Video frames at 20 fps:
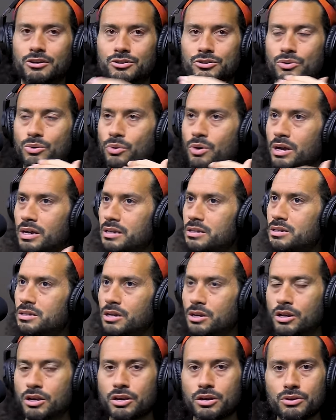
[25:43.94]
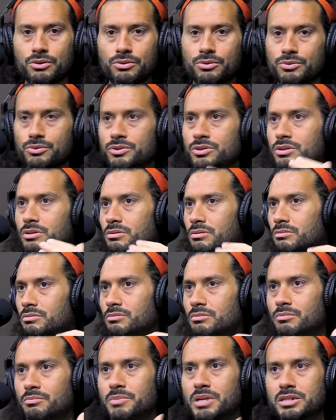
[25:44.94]
So it's a huge
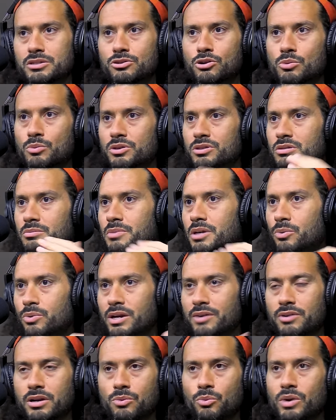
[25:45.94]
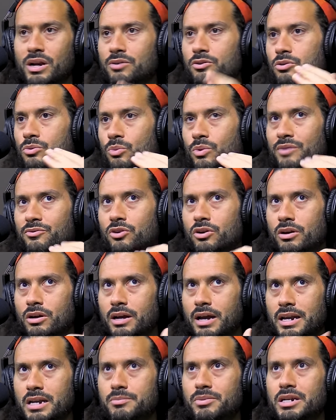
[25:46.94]
misnomer to me whenever, whenever,
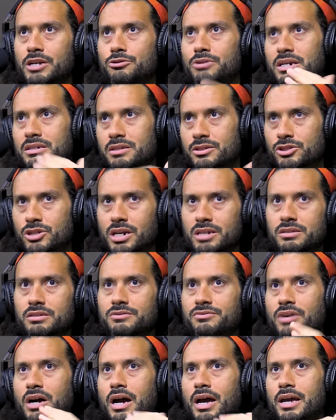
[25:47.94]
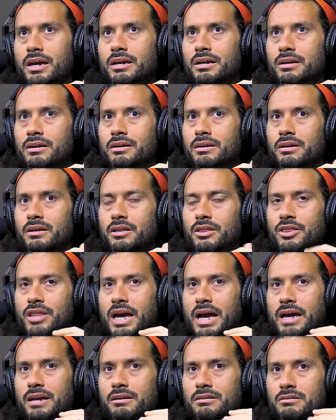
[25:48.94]
whenever anybody tries to justify
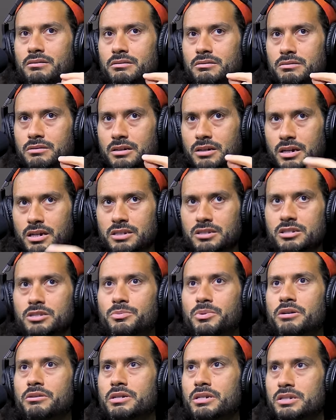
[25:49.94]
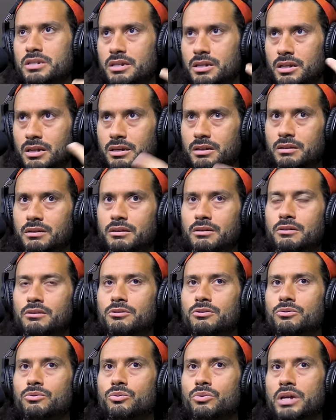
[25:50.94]
that a conspiracy
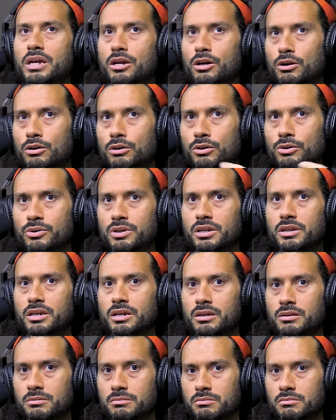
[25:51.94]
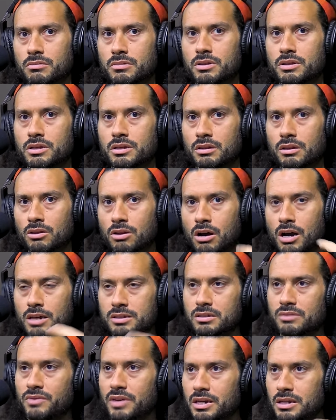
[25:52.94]
included the the
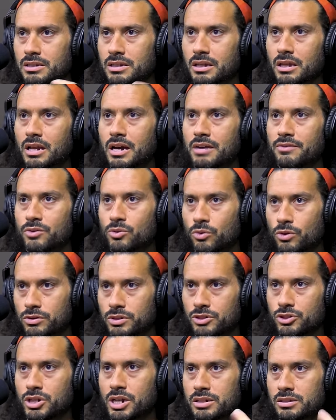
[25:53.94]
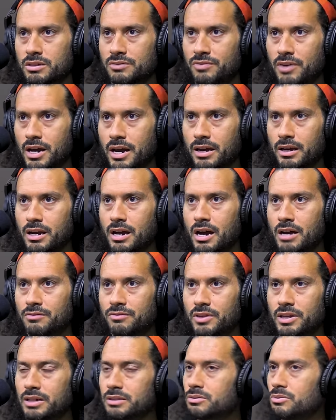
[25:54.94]
loss of innocent life in order to justify
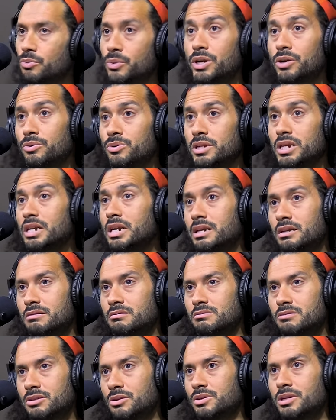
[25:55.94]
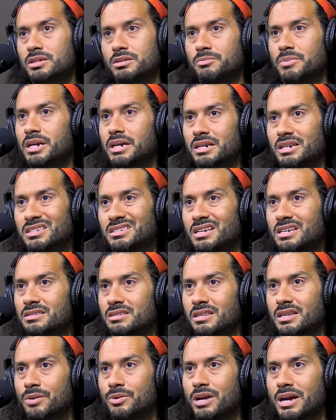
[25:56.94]
conflict. We don't need it, so it doesn't make any
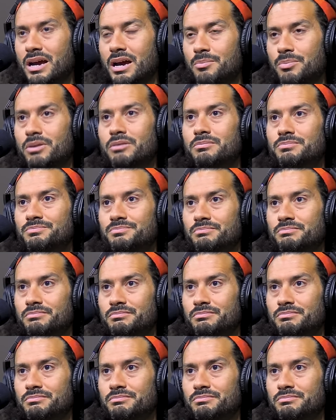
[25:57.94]
sense that that would happen.